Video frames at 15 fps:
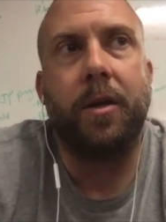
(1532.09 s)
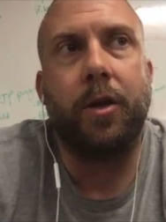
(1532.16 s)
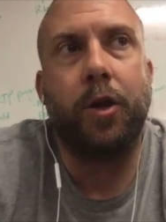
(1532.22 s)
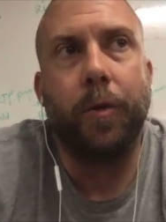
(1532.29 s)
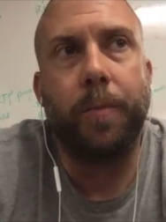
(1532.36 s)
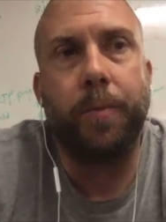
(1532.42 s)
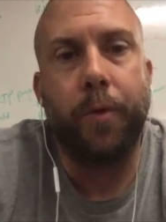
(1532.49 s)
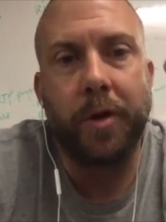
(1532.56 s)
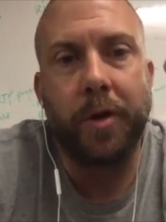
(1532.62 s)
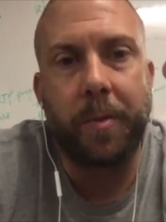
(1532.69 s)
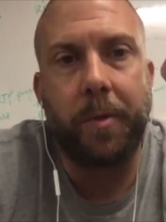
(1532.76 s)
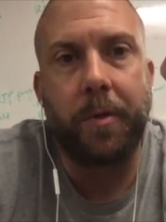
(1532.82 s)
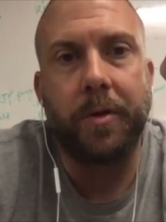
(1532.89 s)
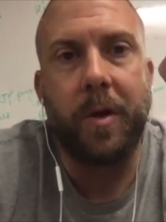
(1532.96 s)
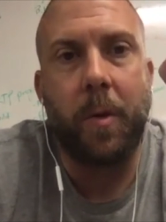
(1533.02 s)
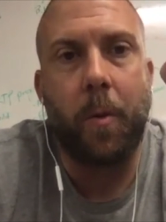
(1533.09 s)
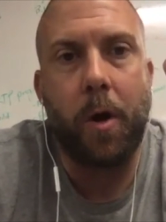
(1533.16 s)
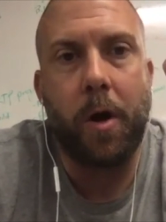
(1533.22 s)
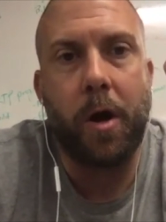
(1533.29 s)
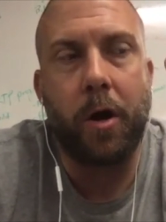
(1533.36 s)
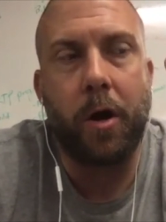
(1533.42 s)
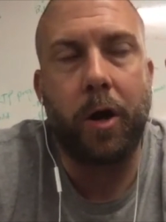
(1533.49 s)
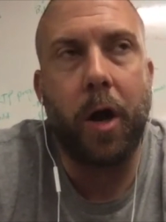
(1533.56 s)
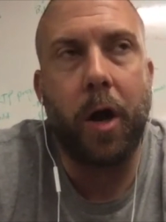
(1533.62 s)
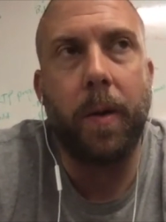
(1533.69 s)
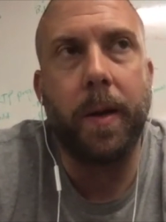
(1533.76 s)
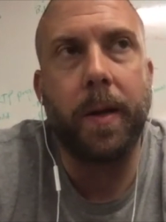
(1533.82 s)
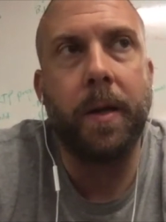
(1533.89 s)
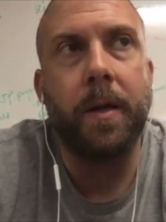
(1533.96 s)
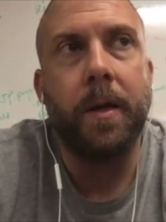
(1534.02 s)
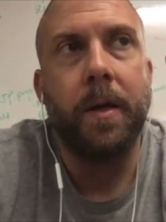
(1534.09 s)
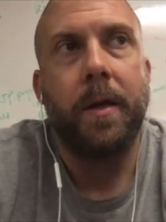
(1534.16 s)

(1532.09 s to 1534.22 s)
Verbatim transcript: your principles and where you're going,